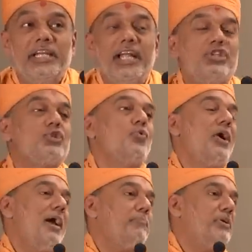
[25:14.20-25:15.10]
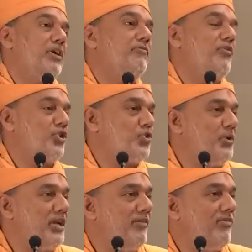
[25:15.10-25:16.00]
It so happened,
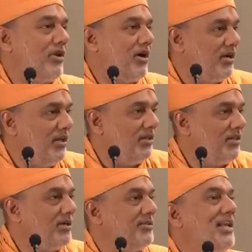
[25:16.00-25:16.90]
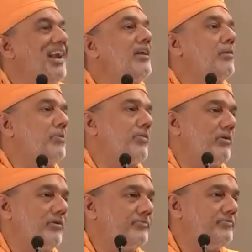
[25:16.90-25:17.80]
unfortunately, for Anil, that his elder
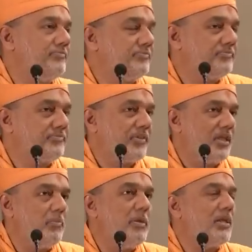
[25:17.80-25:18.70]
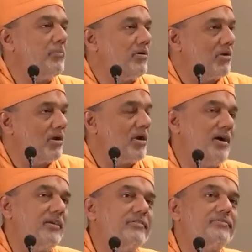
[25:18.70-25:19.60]
brother, he became a
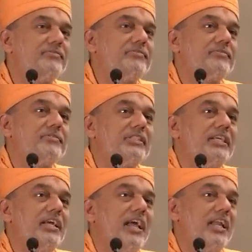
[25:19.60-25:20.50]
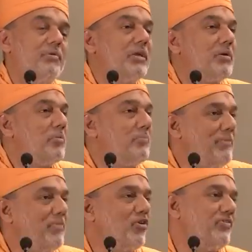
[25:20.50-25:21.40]
drunkard and he became a
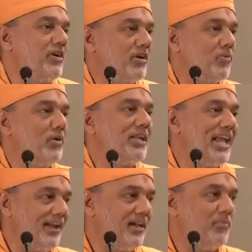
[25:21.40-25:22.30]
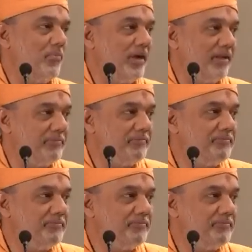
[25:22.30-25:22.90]
member of an underworld gang in Mumbai.